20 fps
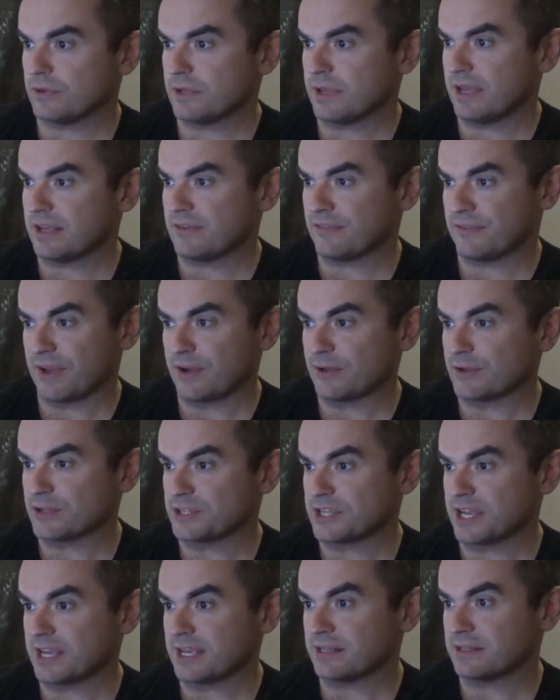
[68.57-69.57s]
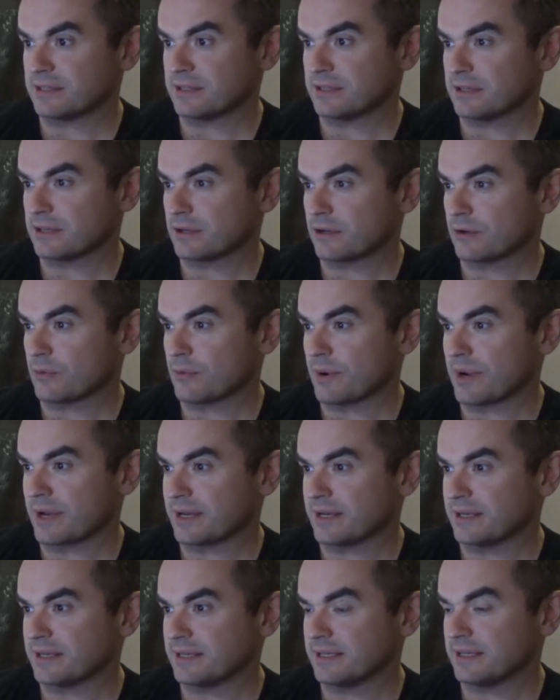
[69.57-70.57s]
if you understand
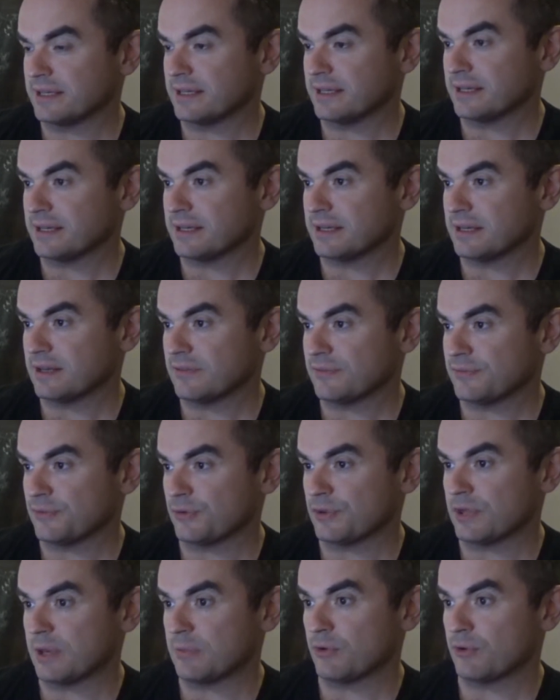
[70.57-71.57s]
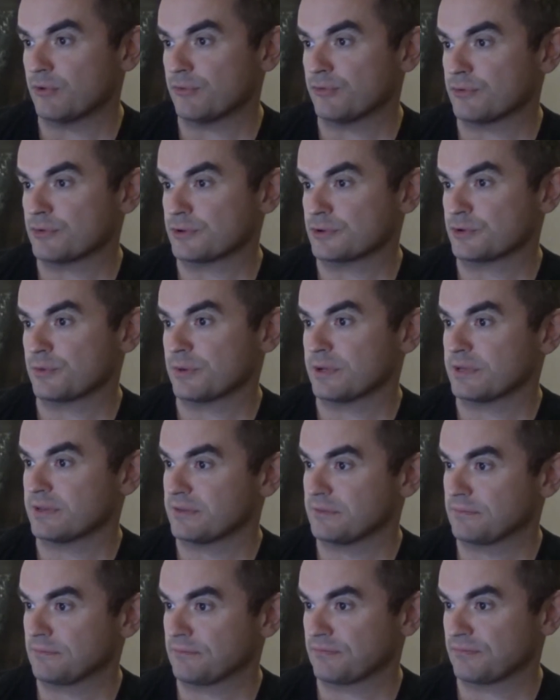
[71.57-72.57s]
correctly, Phil Demo first quit,
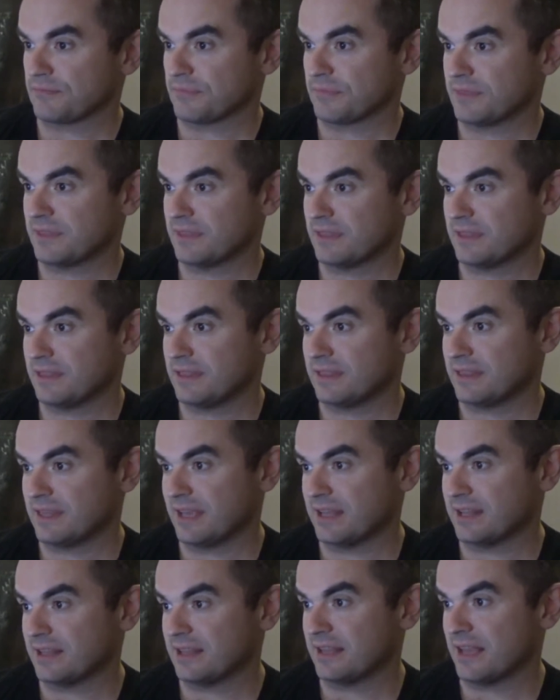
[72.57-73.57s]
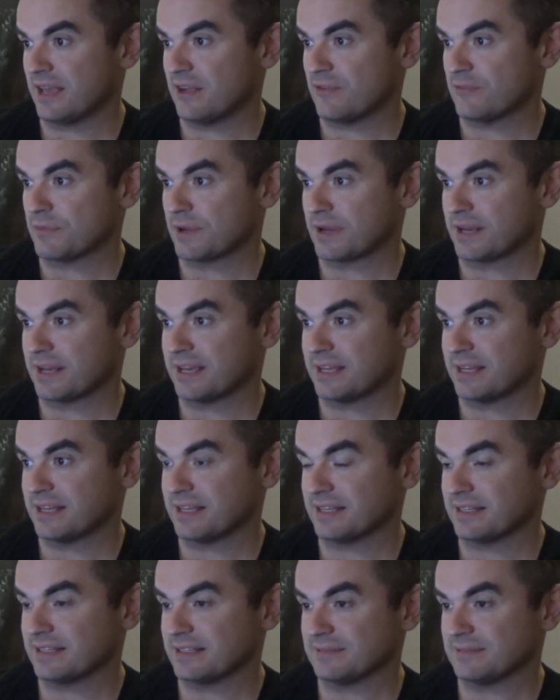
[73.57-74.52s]
then Dave McLean,